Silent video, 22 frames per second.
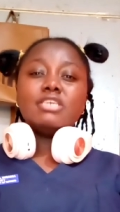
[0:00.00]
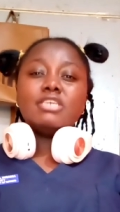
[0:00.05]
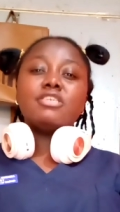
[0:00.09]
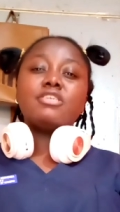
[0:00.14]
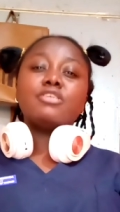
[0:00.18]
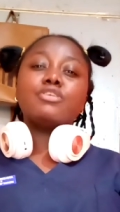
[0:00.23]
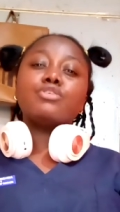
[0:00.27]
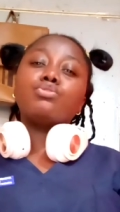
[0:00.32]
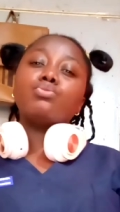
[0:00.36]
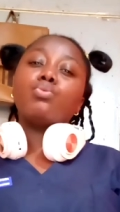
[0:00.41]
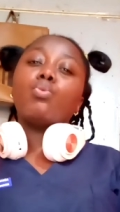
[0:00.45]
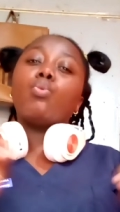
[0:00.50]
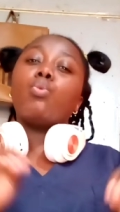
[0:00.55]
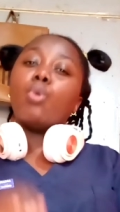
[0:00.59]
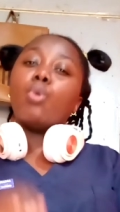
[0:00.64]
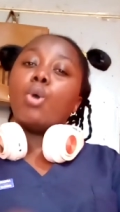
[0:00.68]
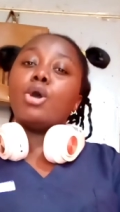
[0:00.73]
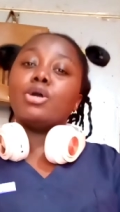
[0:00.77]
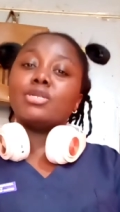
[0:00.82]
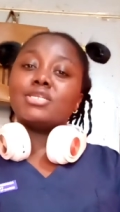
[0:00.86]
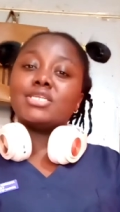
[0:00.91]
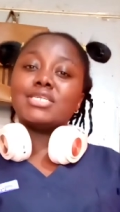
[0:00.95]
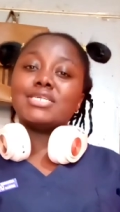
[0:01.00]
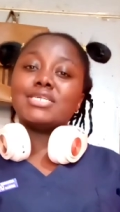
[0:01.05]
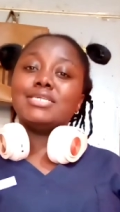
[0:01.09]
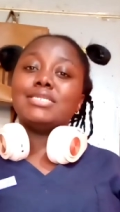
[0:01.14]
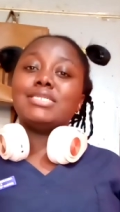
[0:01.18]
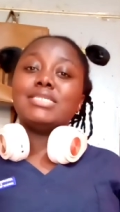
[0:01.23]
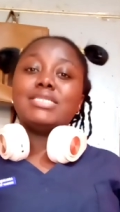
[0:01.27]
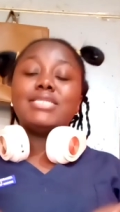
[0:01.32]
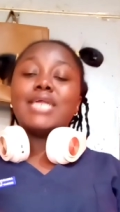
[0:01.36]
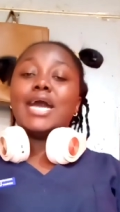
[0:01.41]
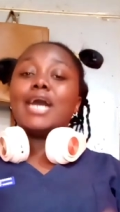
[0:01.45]
it is what
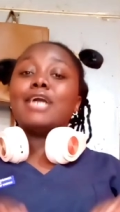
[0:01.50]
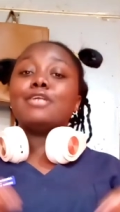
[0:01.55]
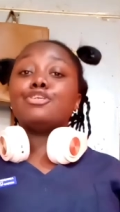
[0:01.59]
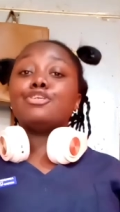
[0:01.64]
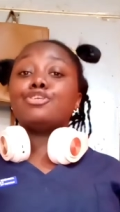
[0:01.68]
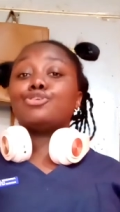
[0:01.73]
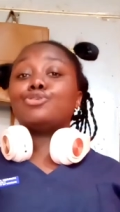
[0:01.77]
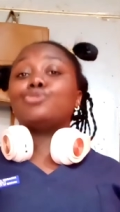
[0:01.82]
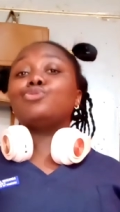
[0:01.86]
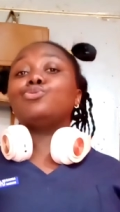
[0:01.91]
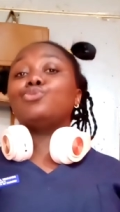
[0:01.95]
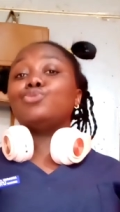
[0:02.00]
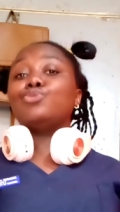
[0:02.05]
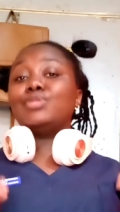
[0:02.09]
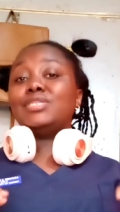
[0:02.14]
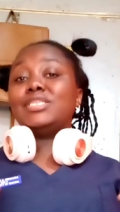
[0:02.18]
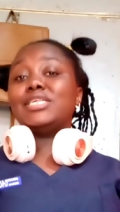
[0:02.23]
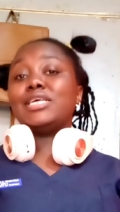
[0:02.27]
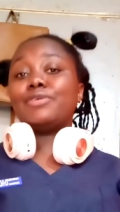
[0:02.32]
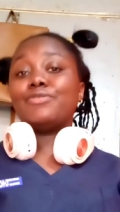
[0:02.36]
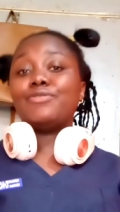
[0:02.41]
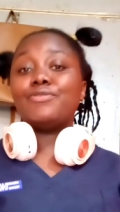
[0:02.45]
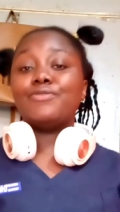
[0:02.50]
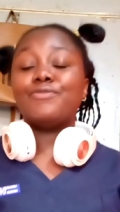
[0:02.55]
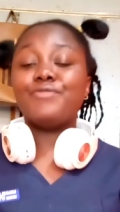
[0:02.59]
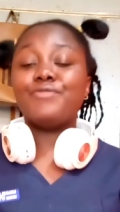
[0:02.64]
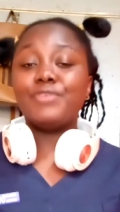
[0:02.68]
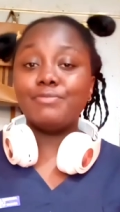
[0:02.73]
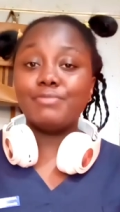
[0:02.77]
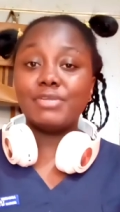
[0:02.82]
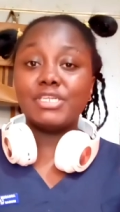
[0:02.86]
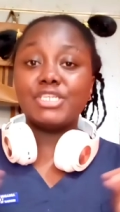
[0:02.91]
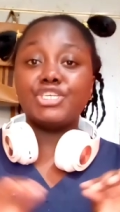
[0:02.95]
is done to the
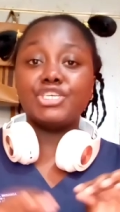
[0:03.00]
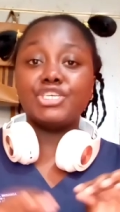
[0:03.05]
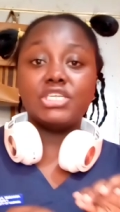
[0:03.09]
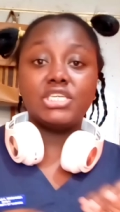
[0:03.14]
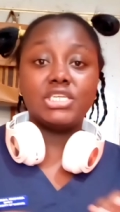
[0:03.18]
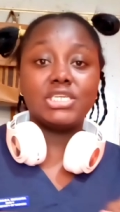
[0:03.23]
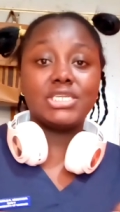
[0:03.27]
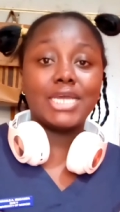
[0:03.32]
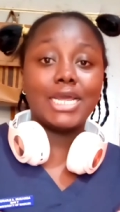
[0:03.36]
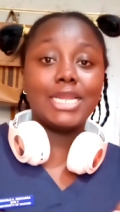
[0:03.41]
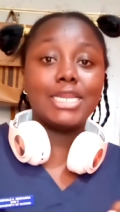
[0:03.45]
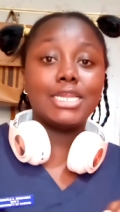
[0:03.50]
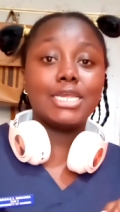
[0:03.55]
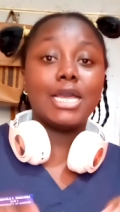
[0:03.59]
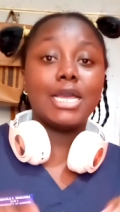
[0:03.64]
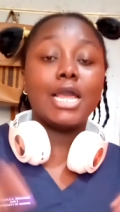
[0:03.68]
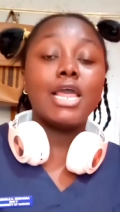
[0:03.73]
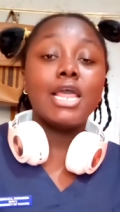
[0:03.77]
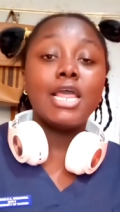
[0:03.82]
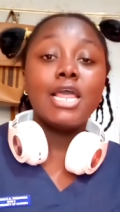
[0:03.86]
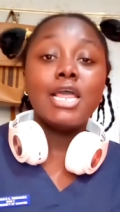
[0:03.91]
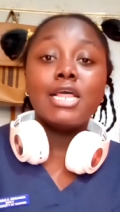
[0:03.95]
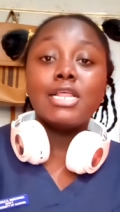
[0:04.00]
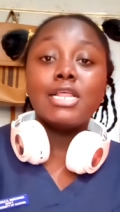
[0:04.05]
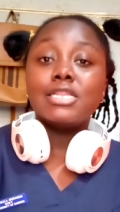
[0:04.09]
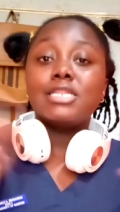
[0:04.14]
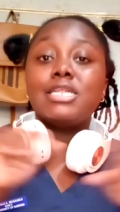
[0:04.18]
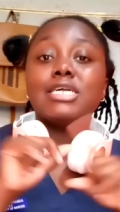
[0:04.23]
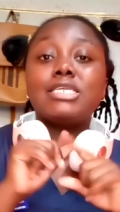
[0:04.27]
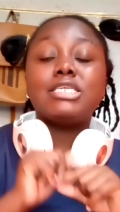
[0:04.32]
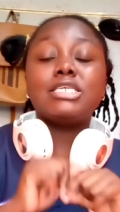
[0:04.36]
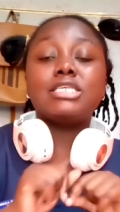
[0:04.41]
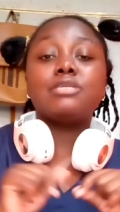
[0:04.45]
female genitalia
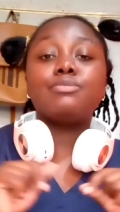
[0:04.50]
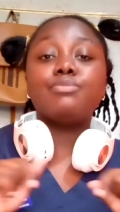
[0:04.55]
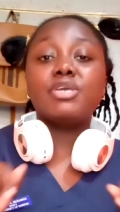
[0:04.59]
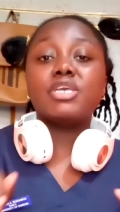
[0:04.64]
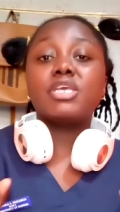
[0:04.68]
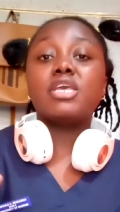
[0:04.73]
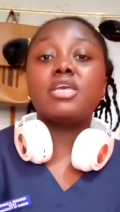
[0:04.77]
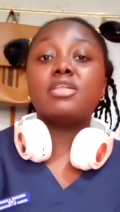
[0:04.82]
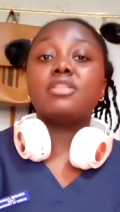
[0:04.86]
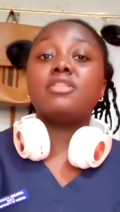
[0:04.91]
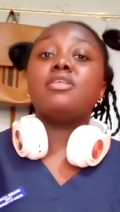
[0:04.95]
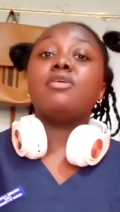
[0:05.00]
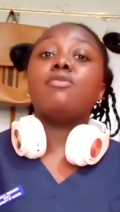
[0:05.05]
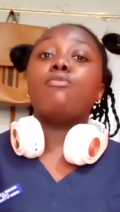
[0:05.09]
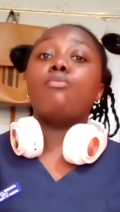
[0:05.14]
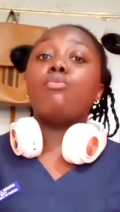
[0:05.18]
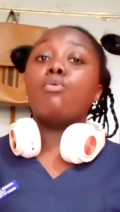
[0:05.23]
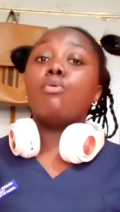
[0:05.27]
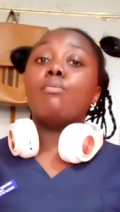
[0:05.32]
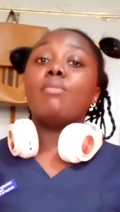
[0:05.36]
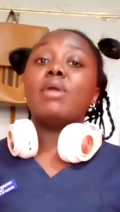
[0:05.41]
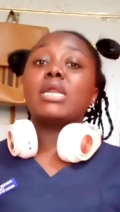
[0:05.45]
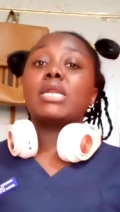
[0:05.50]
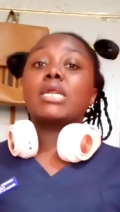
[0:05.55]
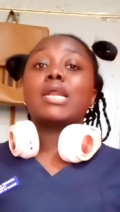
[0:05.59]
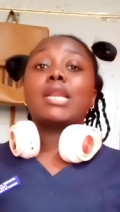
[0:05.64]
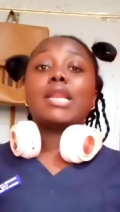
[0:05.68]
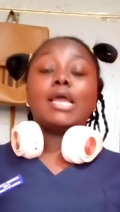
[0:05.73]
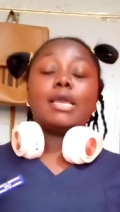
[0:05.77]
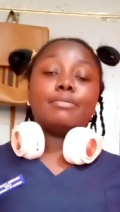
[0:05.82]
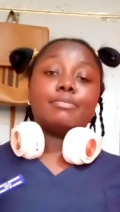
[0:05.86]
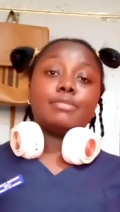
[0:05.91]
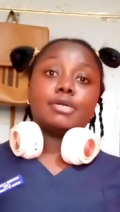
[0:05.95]
that is making the woman
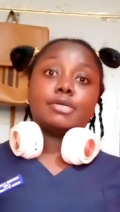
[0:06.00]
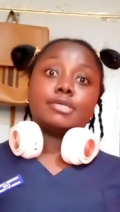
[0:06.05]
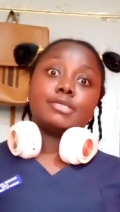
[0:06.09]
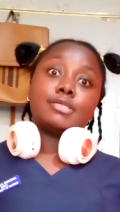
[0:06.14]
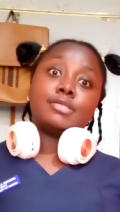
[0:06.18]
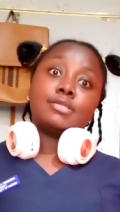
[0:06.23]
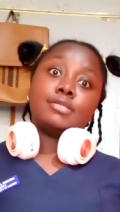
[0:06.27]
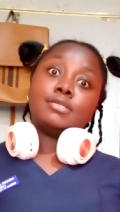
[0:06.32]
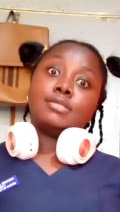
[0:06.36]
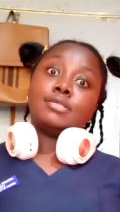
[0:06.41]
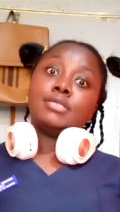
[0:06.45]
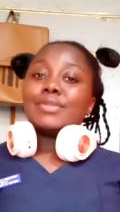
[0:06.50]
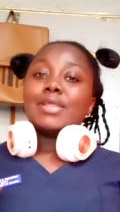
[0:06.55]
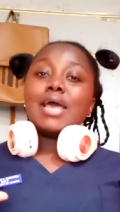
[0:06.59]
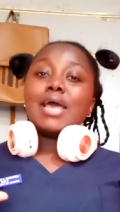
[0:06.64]
climax.